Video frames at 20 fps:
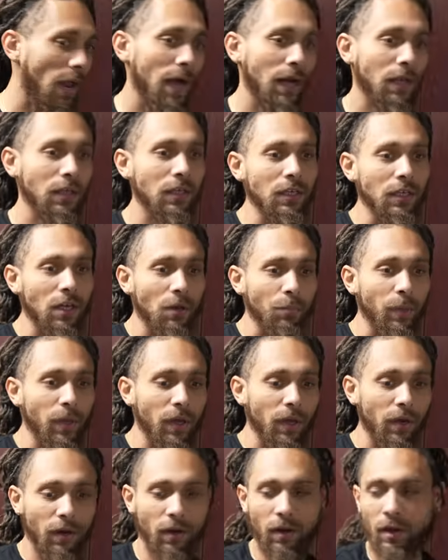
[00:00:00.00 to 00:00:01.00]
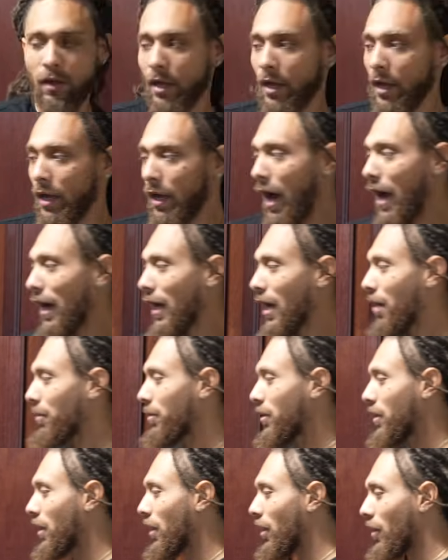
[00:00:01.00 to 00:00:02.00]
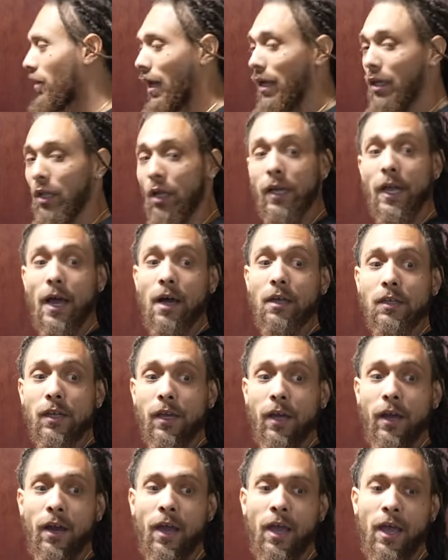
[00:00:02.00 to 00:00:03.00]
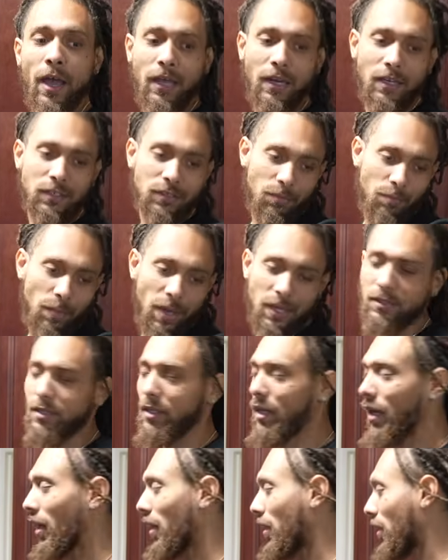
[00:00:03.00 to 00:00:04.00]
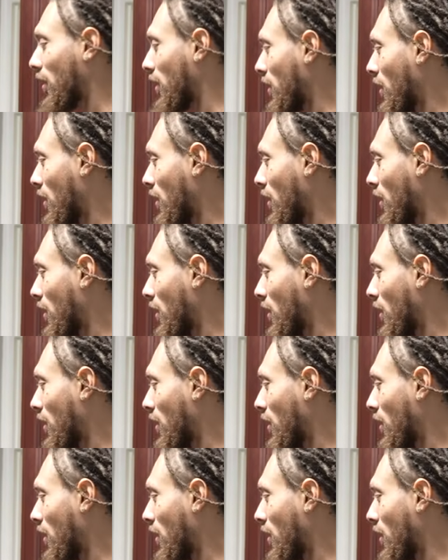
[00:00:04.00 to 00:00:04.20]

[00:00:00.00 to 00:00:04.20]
I clean up here, I come in here and I look out there and it's a mess again.